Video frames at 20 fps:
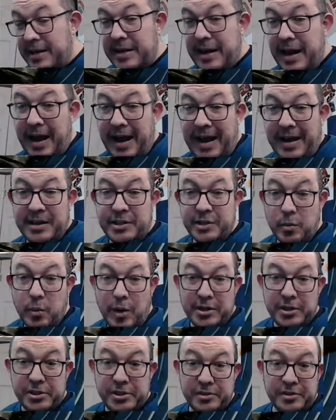to ask
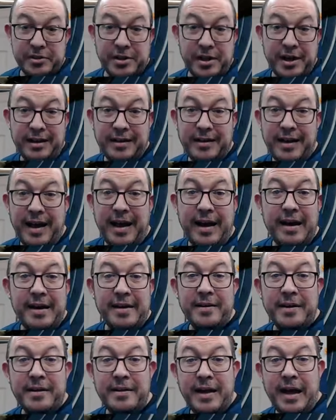questions like that, and
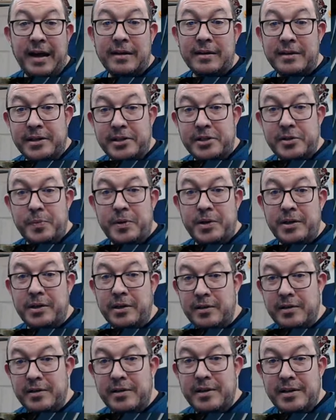then that leads me to
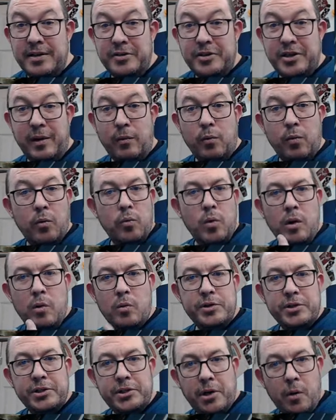say, well, what
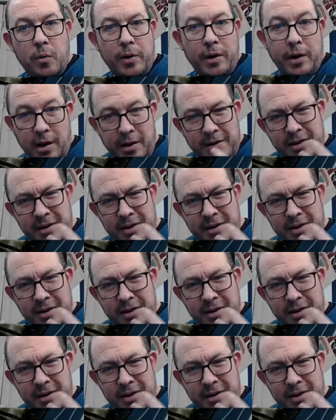was going on?